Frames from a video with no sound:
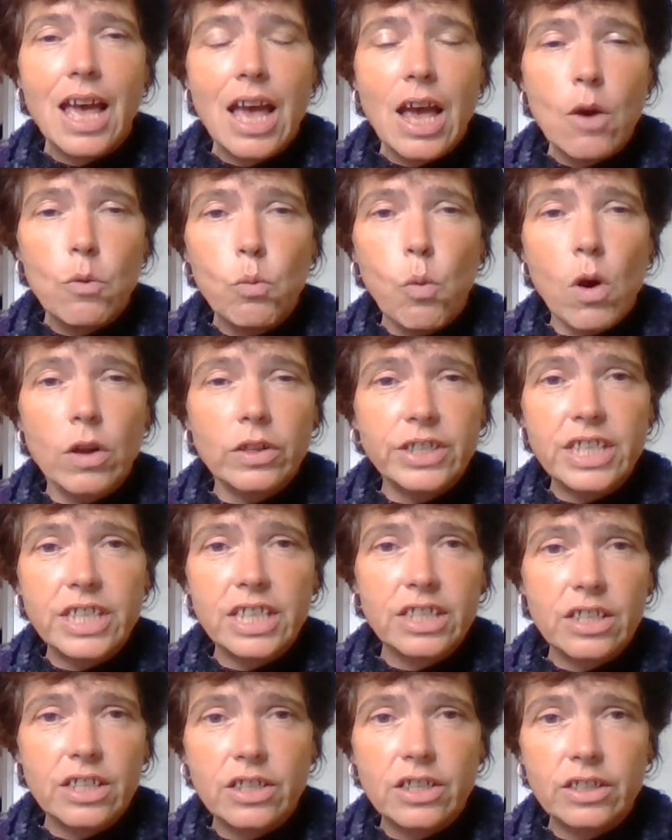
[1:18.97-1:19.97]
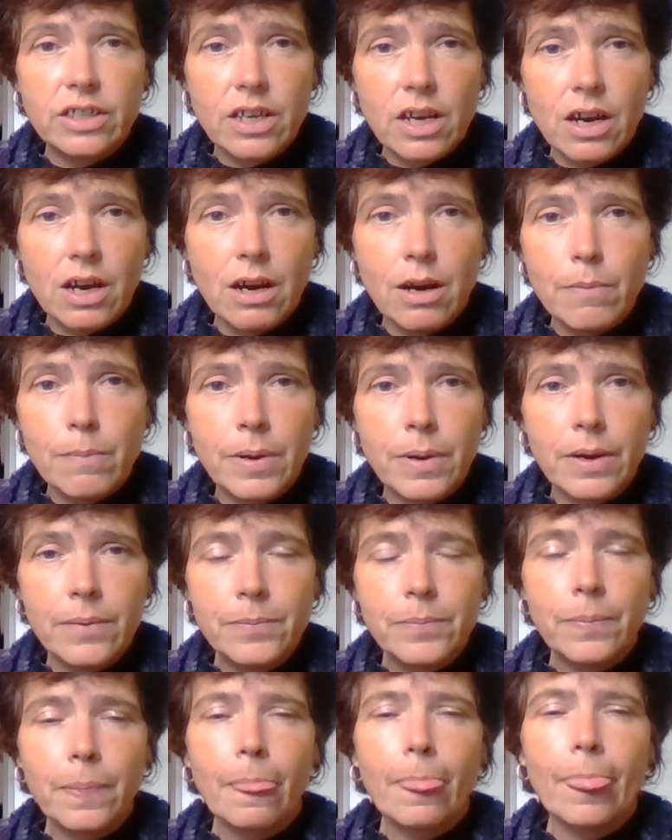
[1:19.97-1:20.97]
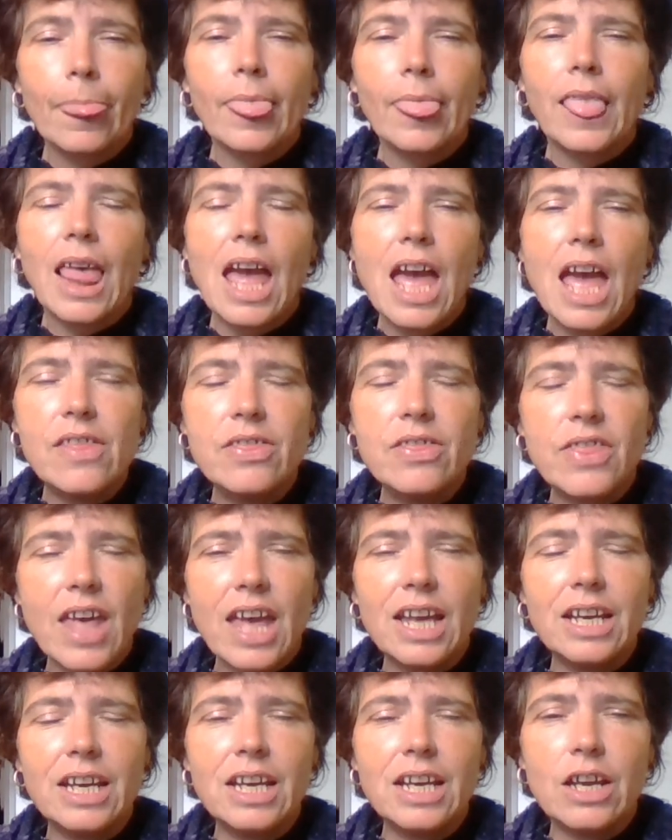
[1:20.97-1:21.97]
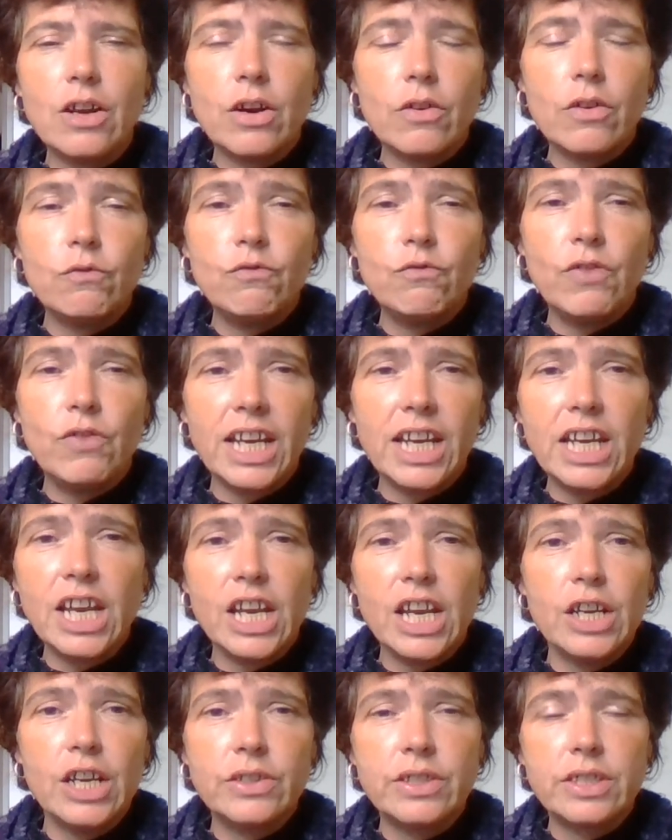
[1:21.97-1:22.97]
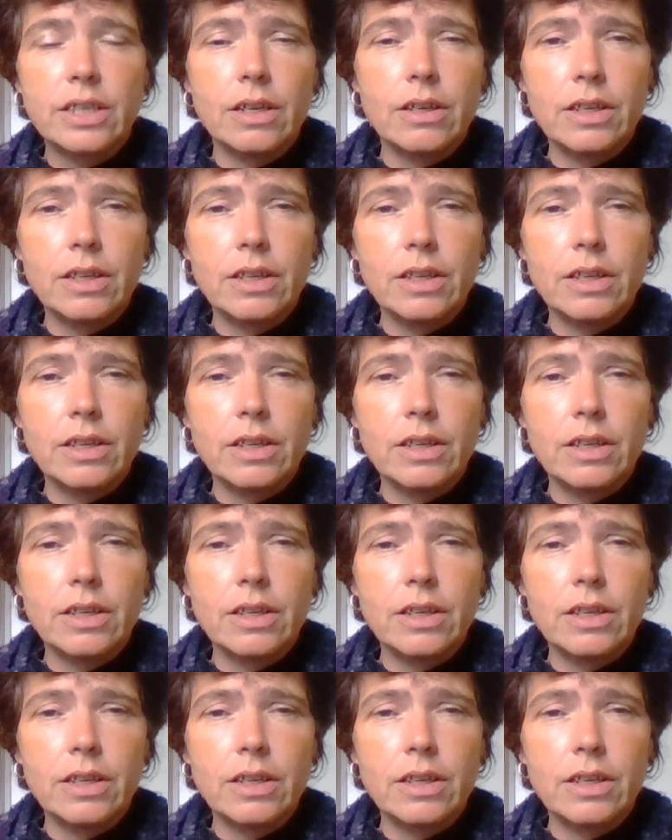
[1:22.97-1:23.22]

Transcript: once it's cut up, and then reuse.